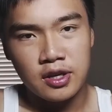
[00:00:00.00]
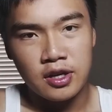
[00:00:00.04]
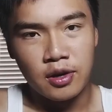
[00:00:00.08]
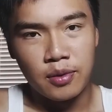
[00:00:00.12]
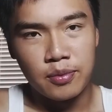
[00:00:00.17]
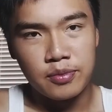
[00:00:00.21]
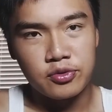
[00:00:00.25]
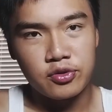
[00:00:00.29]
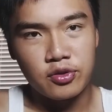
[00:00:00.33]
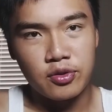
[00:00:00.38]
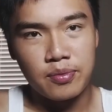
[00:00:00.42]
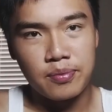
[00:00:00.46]

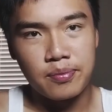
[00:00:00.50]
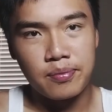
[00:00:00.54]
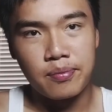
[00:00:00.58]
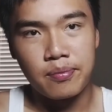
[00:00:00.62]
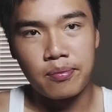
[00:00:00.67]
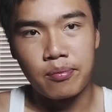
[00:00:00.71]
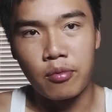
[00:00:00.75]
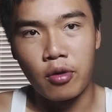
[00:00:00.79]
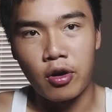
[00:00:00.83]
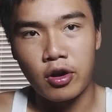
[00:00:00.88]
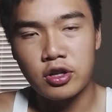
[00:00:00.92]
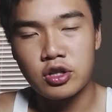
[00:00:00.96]
Comes
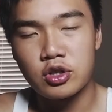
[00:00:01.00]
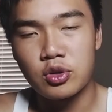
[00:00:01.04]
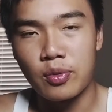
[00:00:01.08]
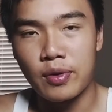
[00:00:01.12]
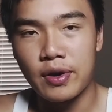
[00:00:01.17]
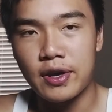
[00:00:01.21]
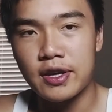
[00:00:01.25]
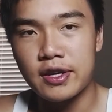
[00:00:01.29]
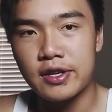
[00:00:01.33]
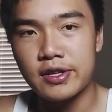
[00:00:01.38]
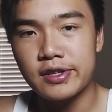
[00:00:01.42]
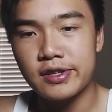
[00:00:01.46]
from Mark
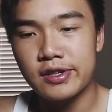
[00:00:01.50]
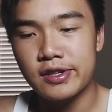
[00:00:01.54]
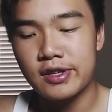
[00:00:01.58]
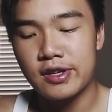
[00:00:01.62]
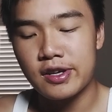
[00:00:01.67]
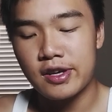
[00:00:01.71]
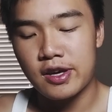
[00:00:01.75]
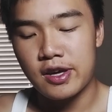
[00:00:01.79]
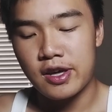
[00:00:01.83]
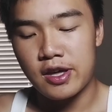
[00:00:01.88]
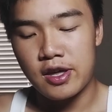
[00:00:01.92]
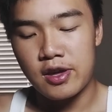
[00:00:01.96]
Twain.